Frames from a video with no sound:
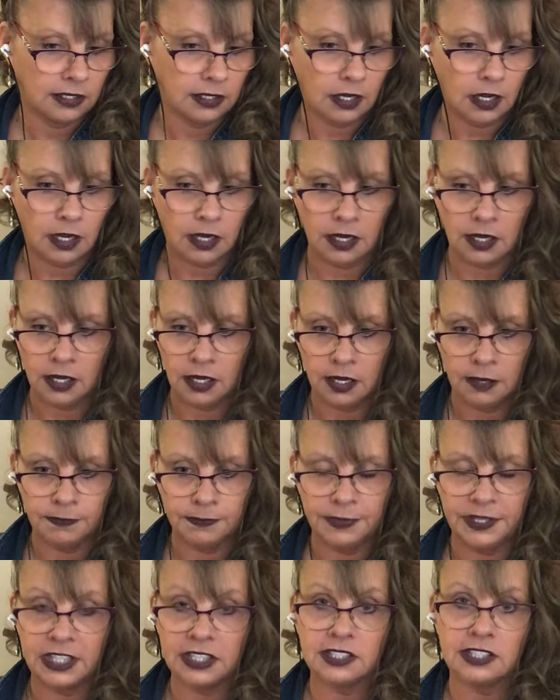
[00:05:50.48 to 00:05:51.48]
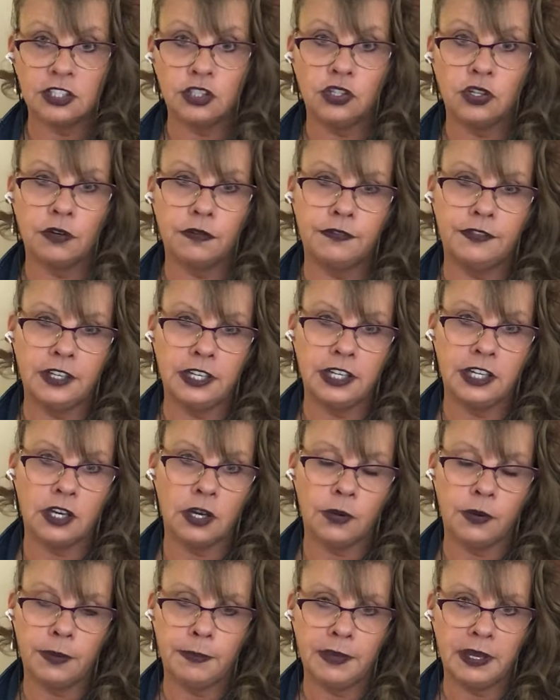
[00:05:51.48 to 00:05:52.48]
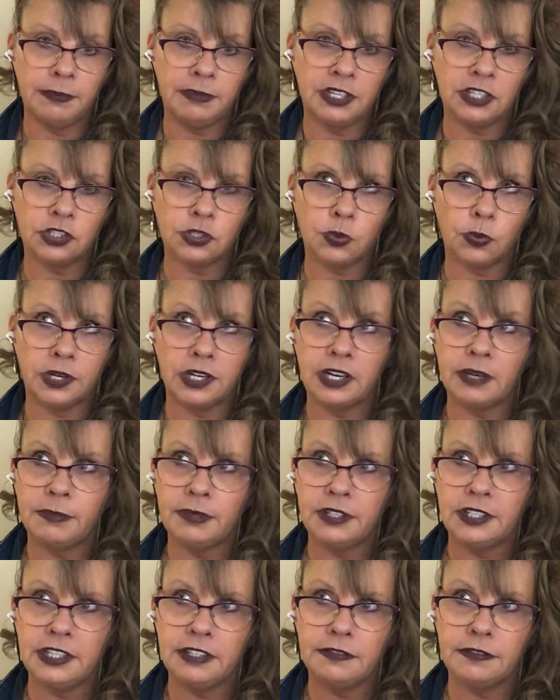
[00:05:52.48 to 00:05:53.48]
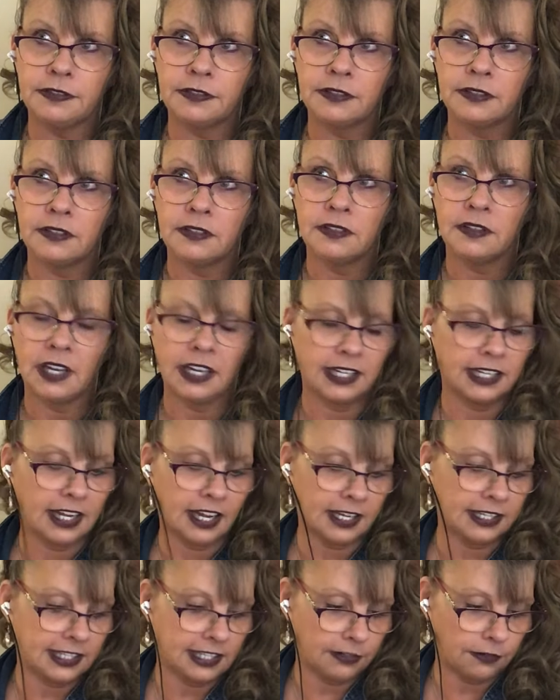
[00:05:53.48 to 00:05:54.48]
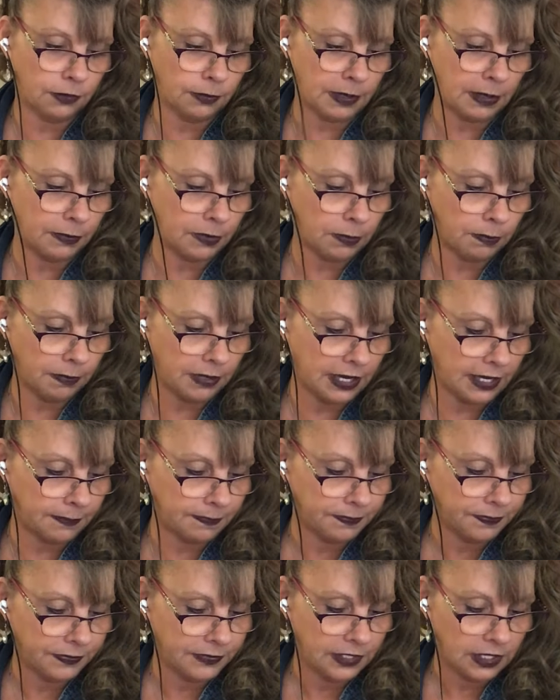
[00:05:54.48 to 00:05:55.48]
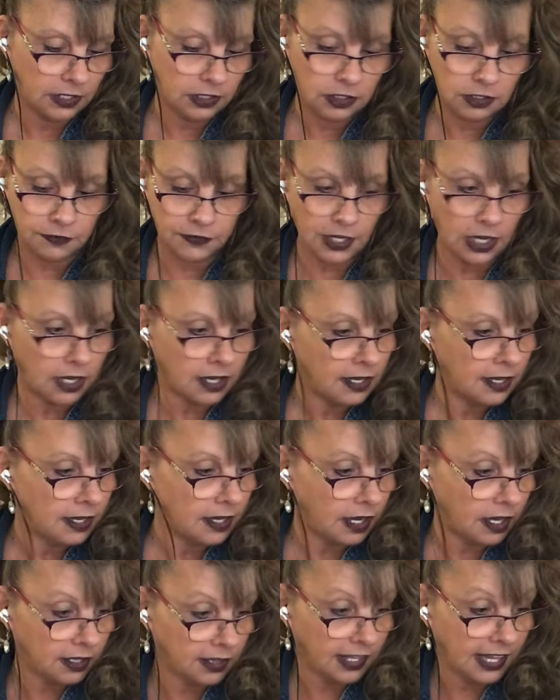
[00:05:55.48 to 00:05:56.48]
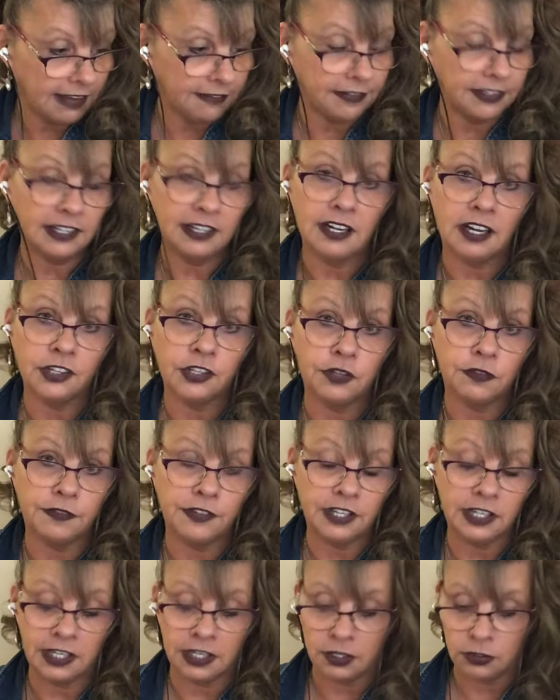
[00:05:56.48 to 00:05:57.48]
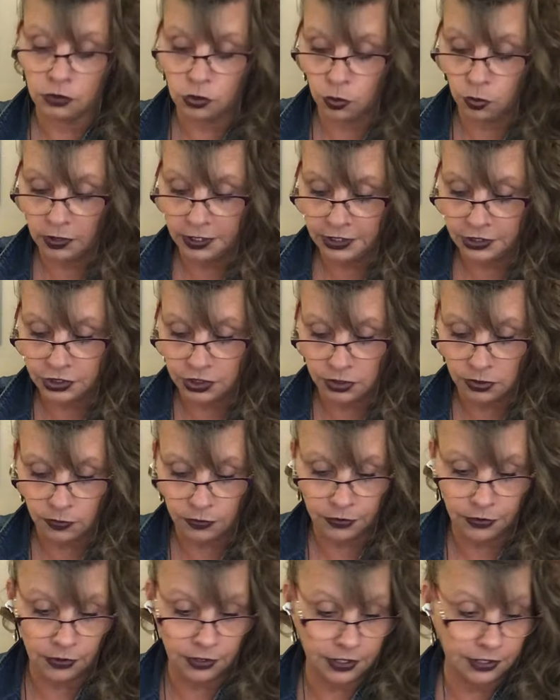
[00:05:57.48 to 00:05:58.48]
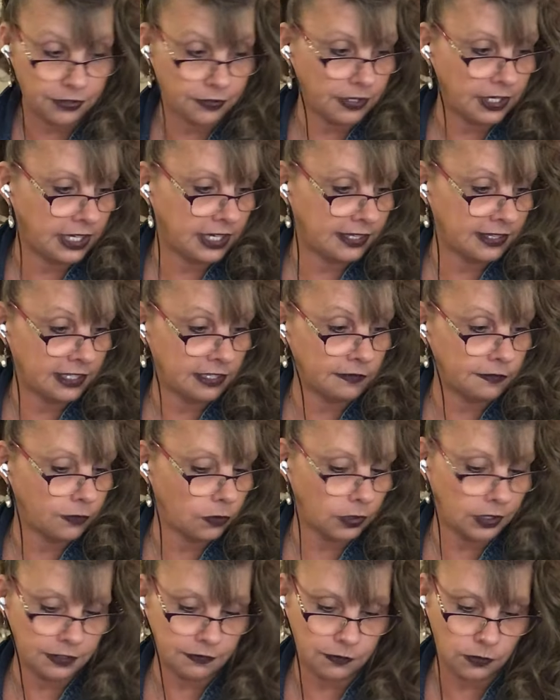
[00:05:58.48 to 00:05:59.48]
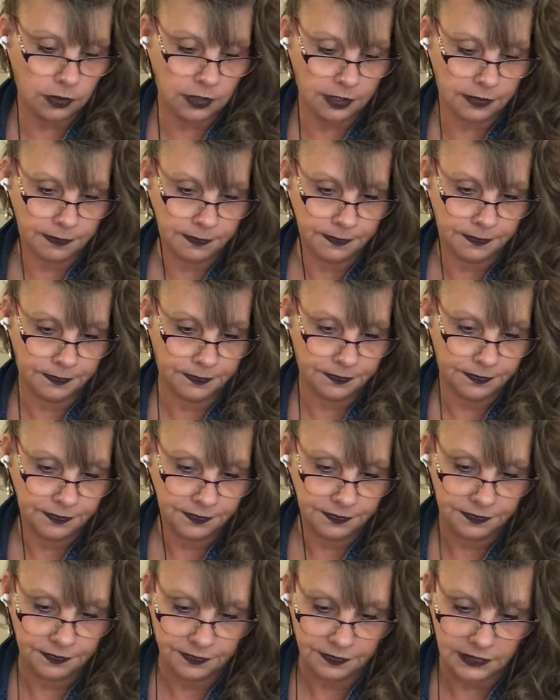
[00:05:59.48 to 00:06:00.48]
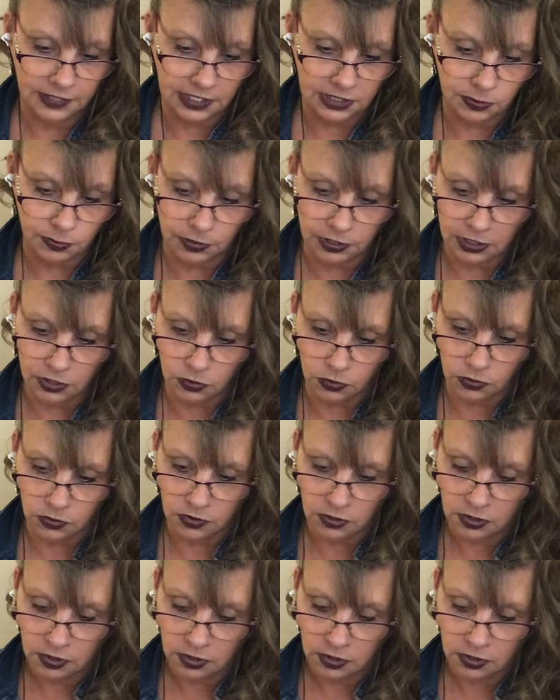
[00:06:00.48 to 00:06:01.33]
Because in your video, it may be a twin, I believe. I can't remember, but you've got 11 on your video, 22, 33, and then 44. That's pretty cool.